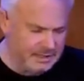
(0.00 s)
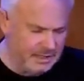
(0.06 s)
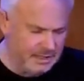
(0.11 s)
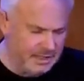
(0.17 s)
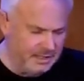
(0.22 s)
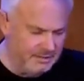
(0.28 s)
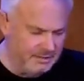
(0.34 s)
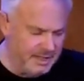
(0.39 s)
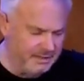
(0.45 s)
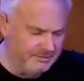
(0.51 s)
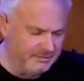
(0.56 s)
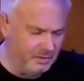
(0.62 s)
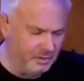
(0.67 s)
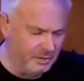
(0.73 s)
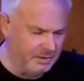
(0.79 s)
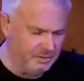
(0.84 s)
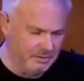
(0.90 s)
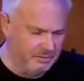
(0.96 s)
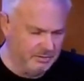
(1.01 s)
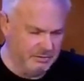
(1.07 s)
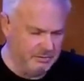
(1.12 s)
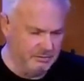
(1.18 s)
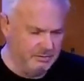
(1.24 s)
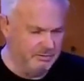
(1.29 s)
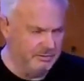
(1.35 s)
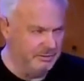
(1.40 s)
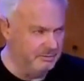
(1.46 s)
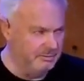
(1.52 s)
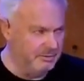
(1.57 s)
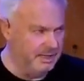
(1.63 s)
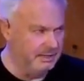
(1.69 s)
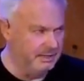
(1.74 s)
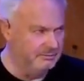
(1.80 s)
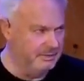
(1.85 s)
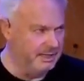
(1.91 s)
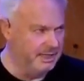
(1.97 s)
And therefore,
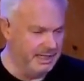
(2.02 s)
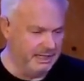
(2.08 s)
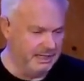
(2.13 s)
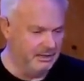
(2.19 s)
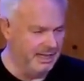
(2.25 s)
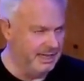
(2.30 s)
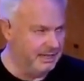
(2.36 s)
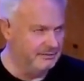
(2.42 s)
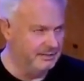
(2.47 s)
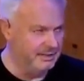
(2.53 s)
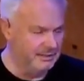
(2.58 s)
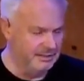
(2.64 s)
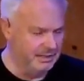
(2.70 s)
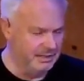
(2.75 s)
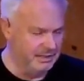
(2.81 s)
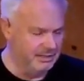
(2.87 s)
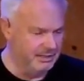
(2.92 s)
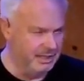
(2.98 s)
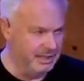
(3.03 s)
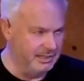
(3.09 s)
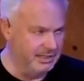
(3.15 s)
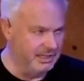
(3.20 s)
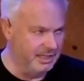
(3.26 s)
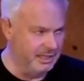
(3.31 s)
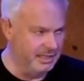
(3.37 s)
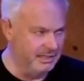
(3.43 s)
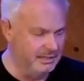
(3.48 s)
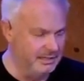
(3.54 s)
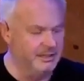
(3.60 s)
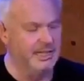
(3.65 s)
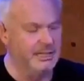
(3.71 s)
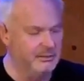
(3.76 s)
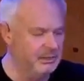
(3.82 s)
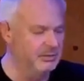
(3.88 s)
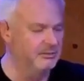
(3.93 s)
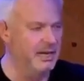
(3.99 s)
we cannot have an Israeli state, and they
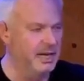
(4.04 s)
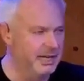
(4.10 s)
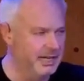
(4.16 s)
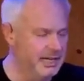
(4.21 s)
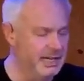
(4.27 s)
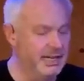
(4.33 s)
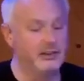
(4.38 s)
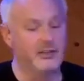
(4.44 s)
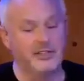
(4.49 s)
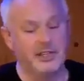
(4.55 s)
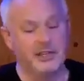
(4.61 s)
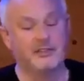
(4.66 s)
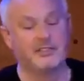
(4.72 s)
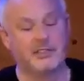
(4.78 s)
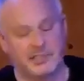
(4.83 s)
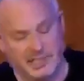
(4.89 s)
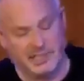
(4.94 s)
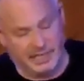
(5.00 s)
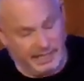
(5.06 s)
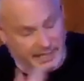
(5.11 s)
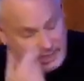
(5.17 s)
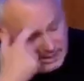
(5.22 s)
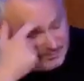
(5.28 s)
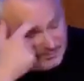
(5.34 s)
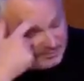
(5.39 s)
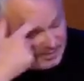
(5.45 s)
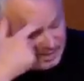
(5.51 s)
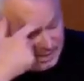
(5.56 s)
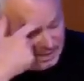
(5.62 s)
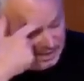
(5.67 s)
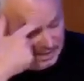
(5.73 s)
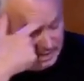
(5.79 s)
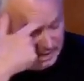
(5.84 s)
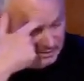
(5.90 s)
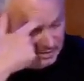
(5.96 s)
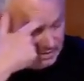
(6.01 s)
will wreck it. And on the other side,
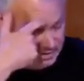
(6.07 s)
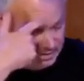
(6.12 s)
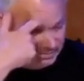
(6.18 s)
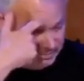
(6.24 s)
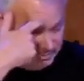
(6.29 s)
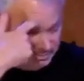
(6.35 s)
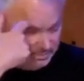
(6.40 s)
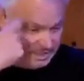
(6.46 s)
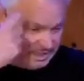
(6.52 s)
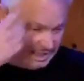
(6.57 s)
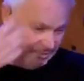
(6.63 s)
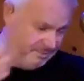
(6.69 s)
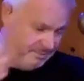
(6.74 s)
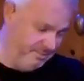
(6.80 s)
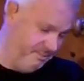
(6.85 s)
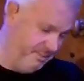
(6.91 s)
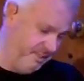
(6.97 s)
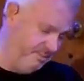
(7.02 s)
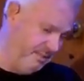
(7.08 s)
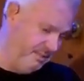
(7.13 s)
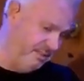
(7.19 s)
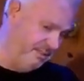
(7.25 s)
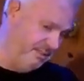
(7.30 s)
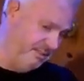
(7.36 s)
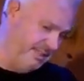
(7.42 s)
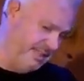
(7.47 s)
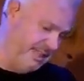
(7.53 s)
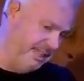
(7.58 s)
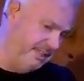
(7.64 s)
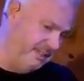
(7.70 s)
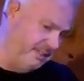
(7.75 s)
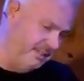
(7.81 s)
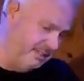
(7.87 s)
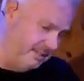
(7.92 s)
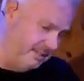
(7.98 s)
you've got the type of people that are settlers,